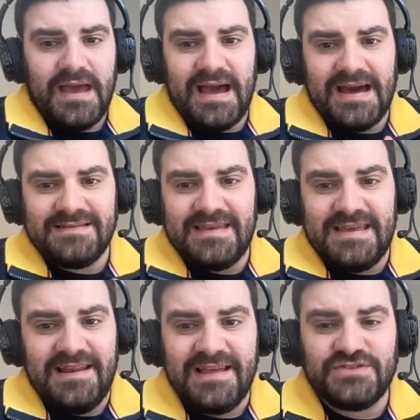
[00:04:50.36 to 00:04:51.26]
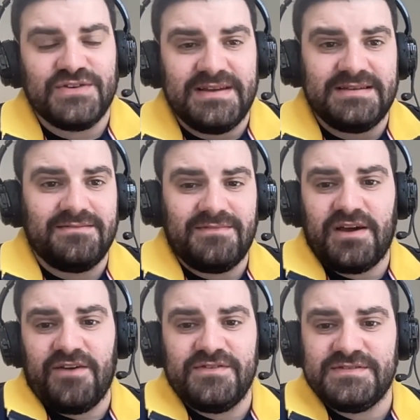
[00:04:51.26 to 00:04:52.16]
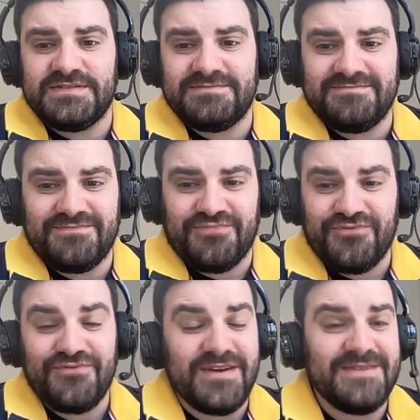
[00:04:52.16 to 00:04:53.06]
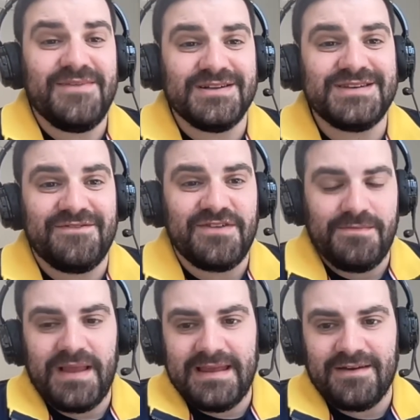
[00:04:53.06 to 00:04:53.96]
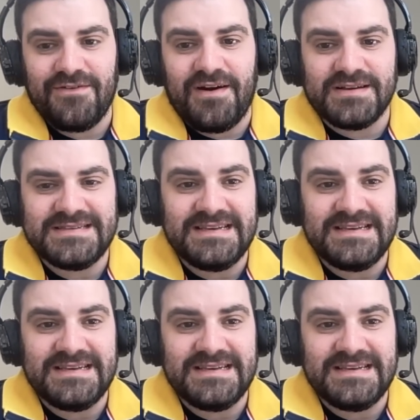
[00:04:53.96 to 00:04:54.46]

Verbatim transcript: and he literally covers pretty much every blade of grass.